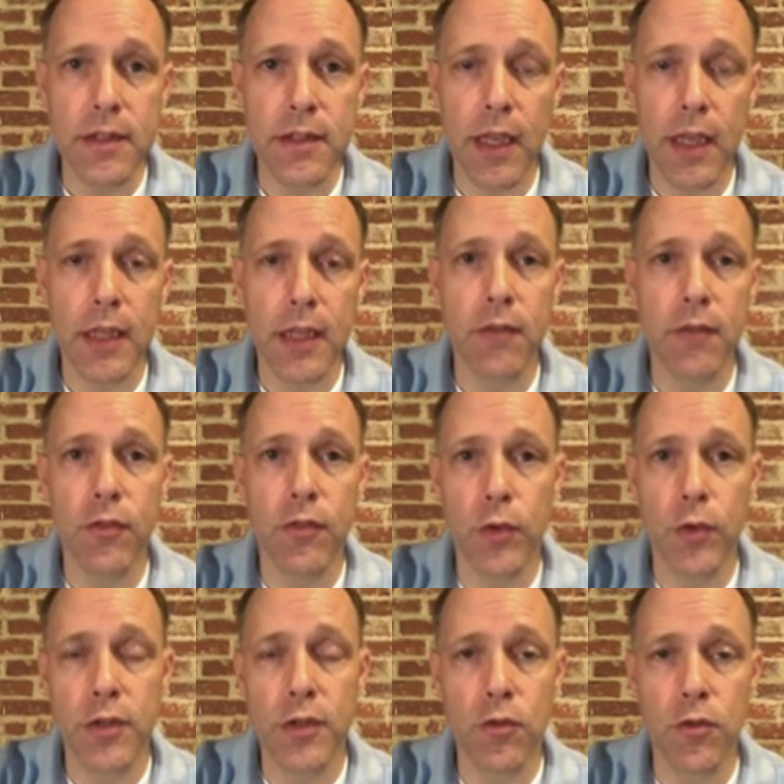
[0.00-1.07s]

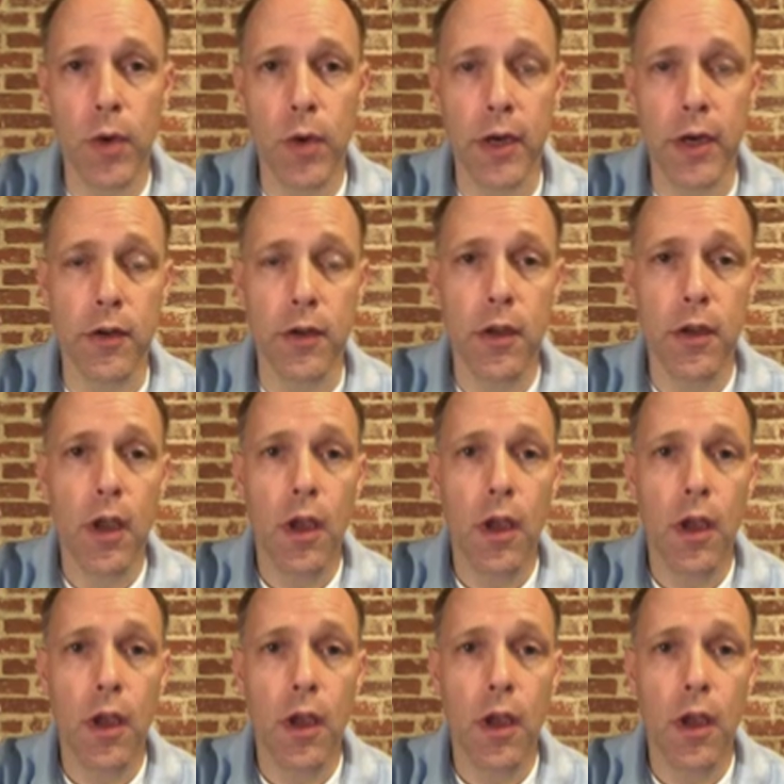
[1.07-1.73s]
-3 squared.